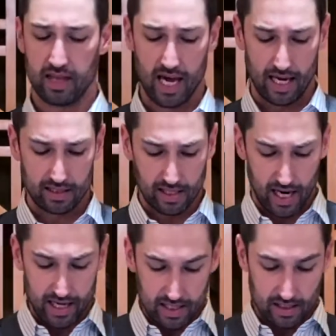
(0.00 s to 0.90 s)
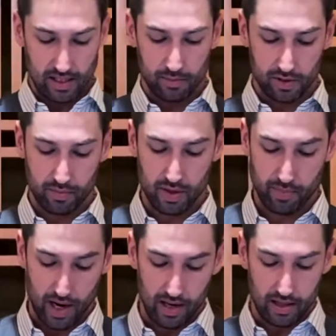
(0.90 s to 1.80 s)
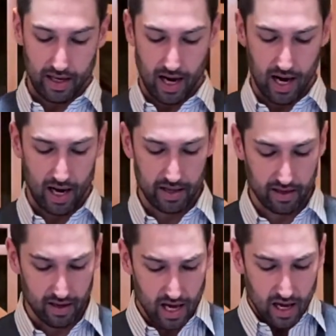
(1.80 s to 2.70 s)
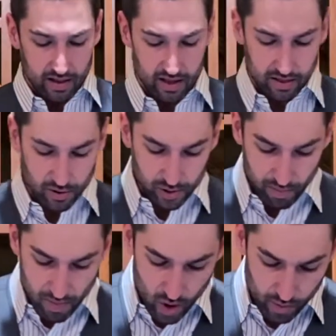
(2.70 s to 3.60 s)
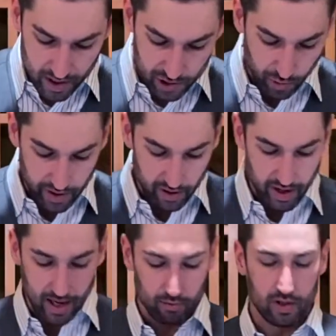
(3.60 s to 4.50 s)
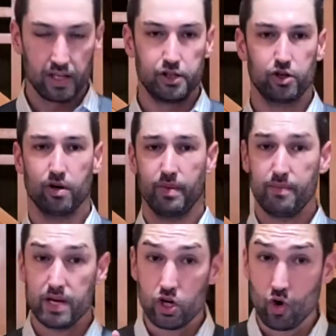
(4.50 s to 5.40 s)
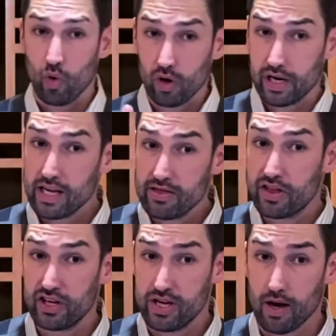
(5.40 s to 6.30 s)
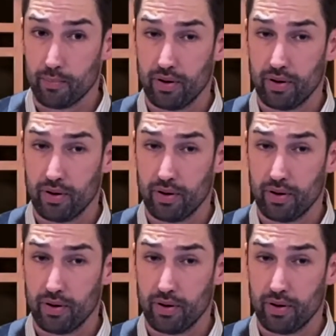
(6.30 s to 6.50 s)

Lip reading: anxiety seems to be piling high, that those moments where you're not really sure, maybe you're in the dip.